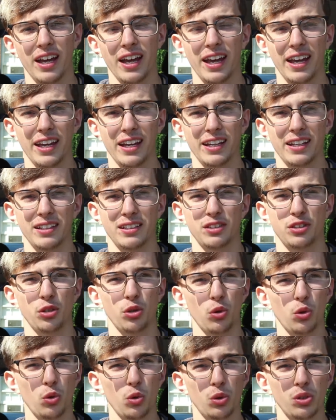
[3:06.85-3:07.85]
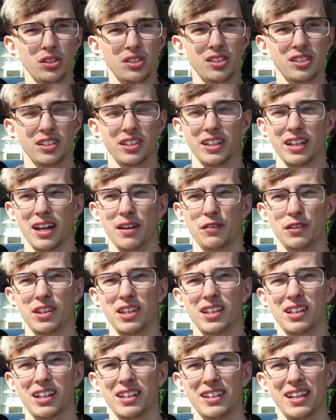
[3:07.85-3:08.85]
and tools and
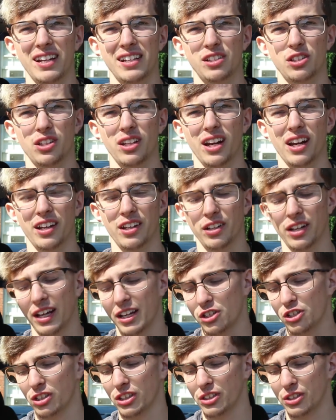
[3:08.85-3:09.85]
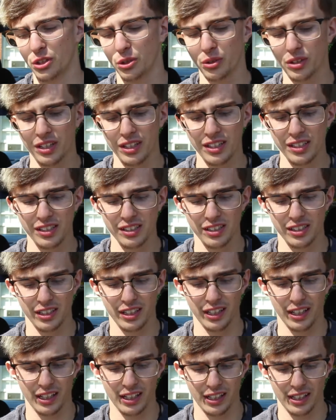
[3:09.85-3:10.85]
everything like that so that I could actually do this,
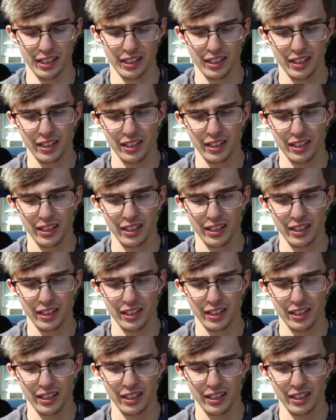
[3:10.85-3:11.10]
and